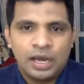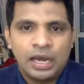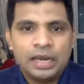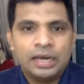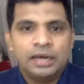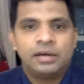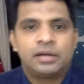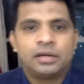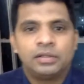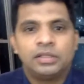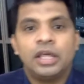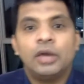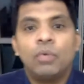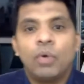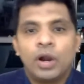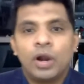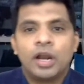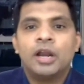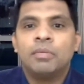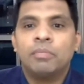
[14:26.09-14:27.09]
and they
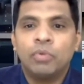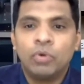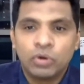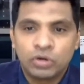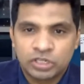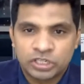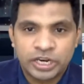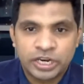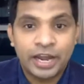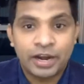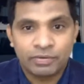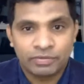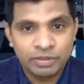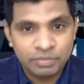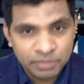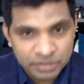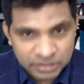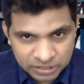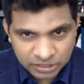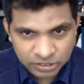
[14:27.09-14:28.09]
wanted more share of
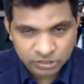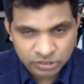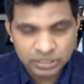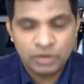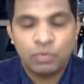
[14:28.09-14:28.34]
the business.